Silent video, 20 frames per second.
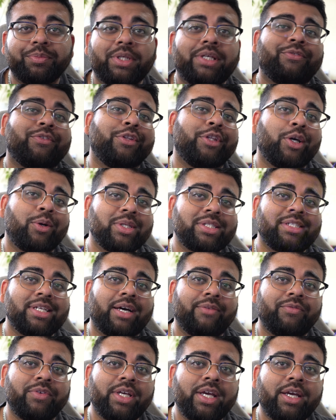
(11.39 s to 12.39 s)
Even though it's
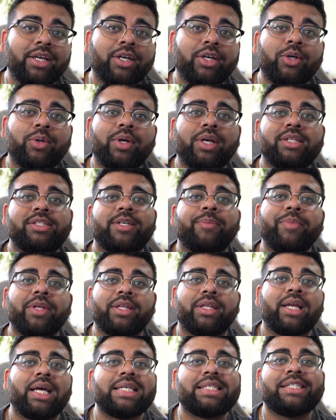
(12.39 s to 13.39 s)
not Viego, it's something
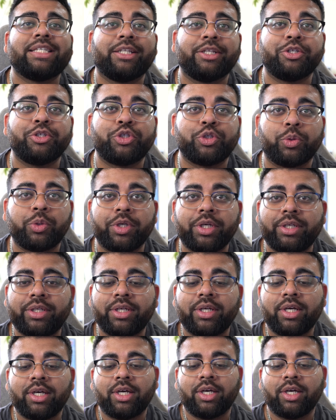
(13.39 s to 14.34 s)
that I still enjoyed.